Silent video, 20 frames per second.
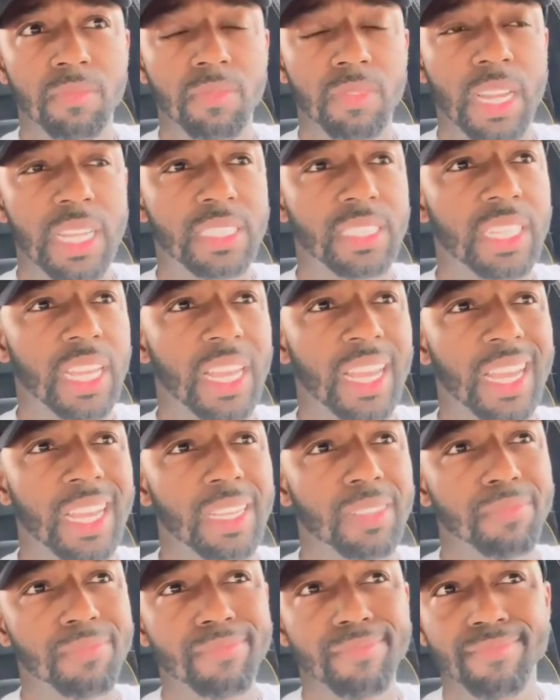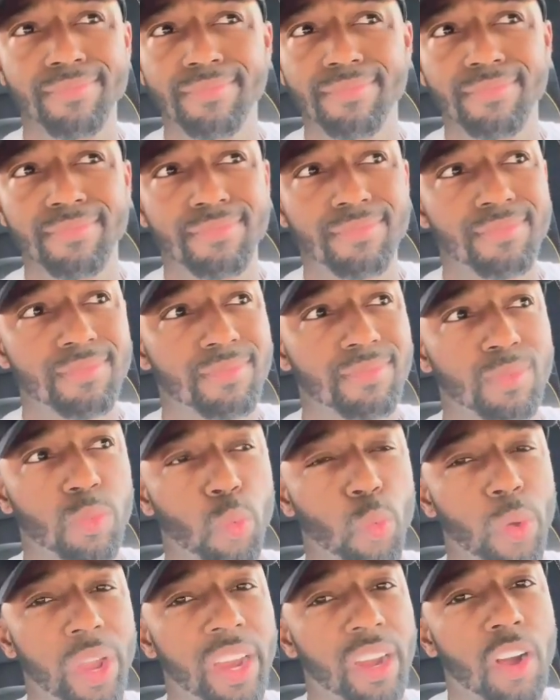let's say,
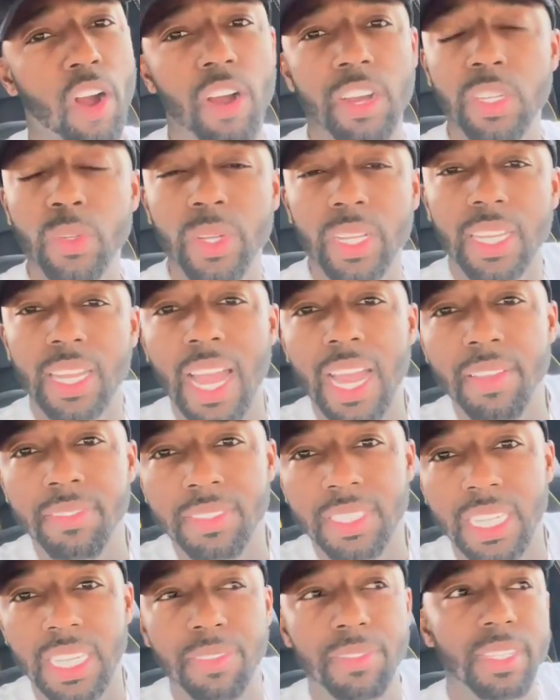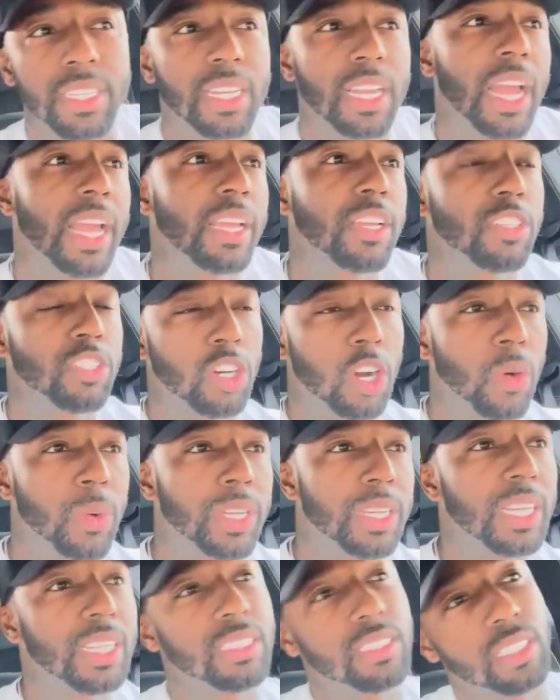where are you in life to even like
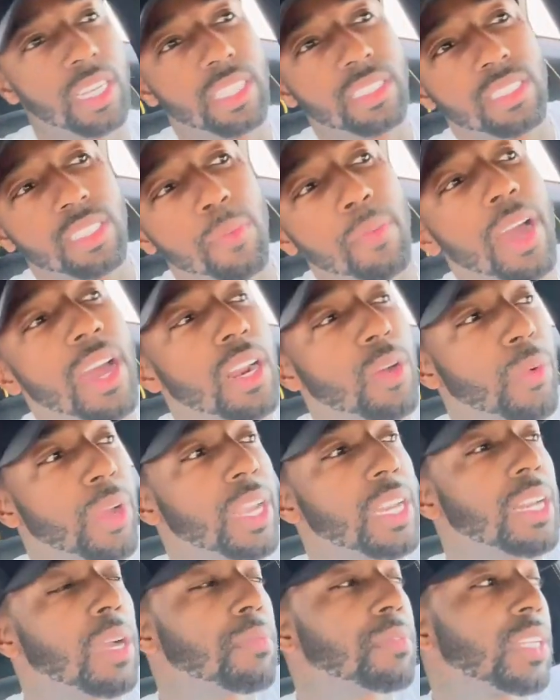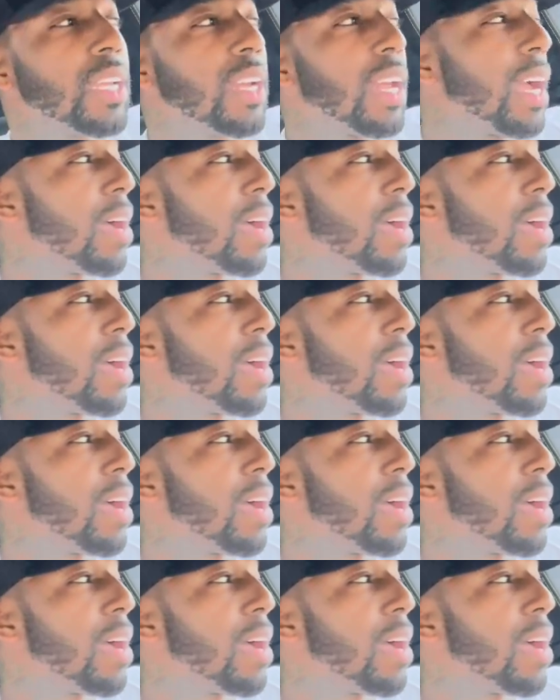grow it in some kind of way. You know what I'm saying?